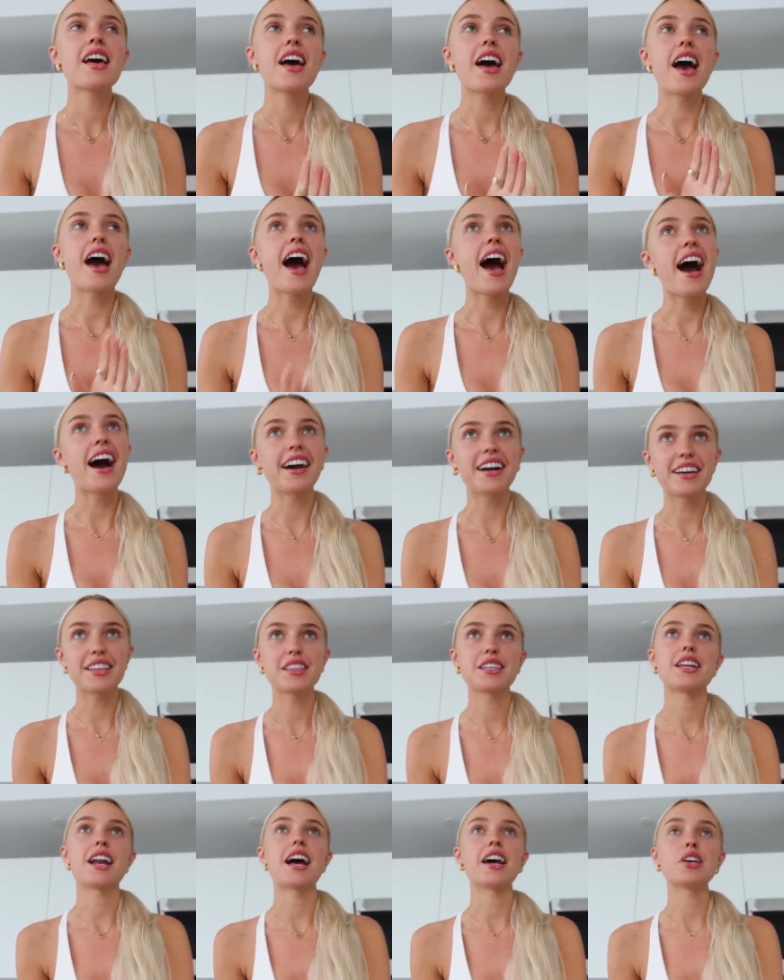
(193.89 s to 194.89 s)
a hack
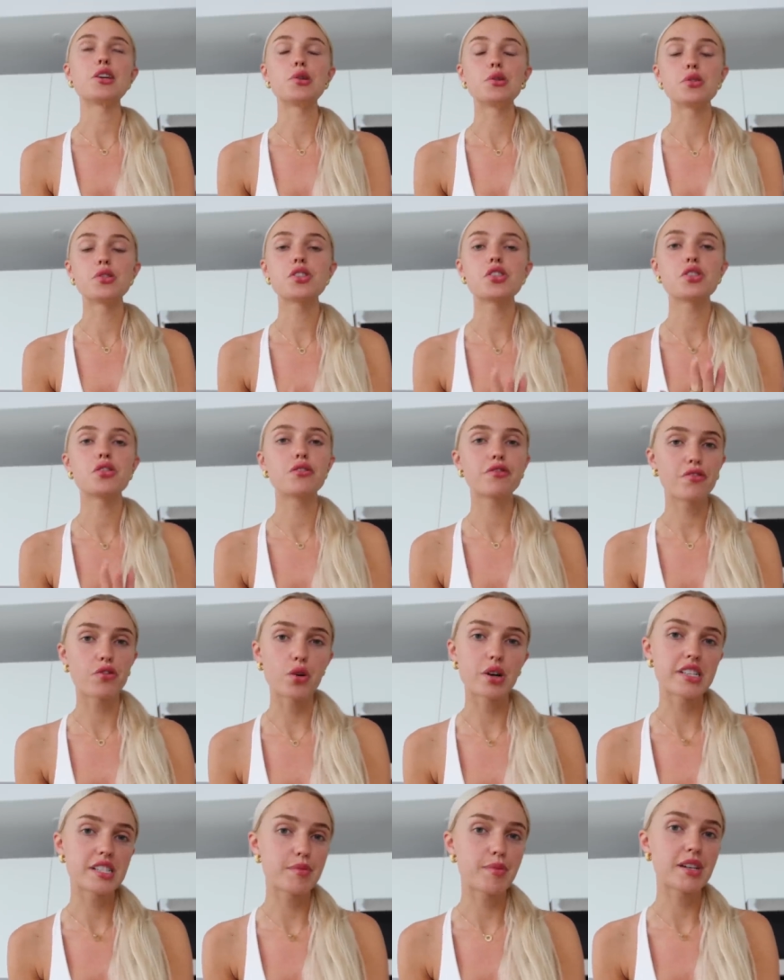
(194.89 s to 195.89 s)
that I use to
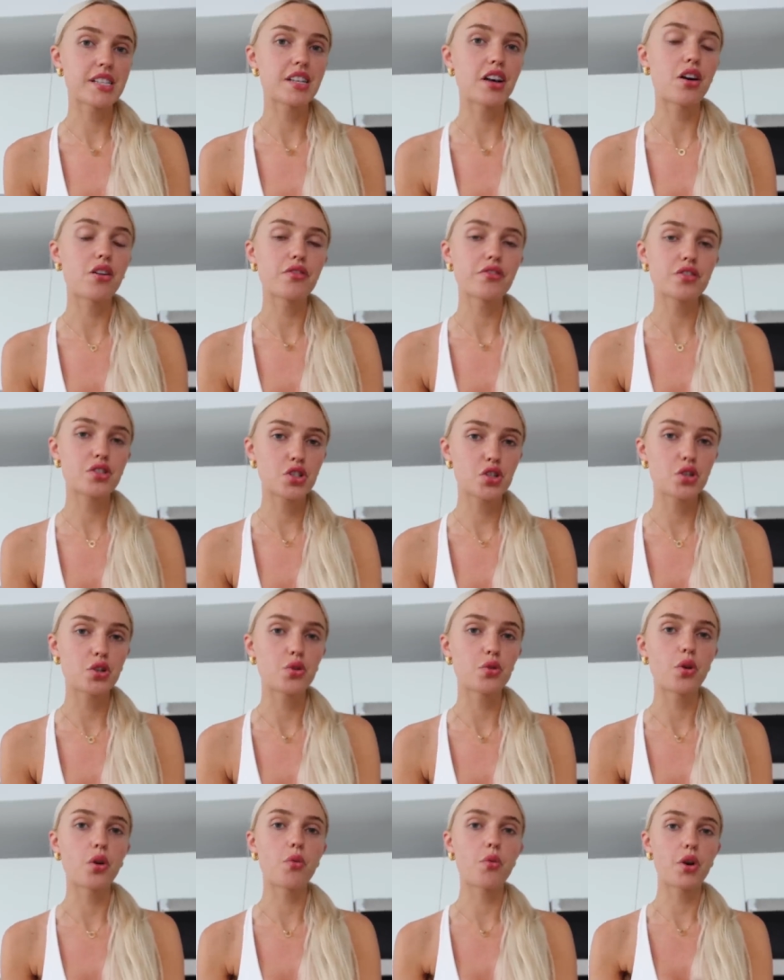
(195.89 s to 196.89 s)
force myself
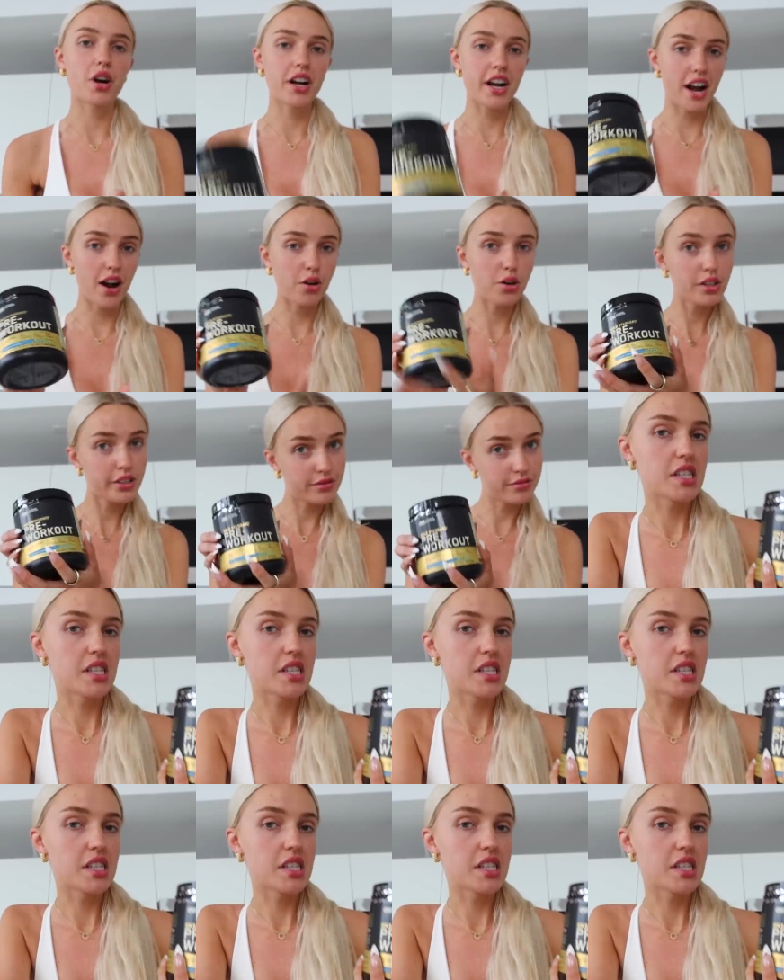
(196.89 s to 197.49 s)
to work out.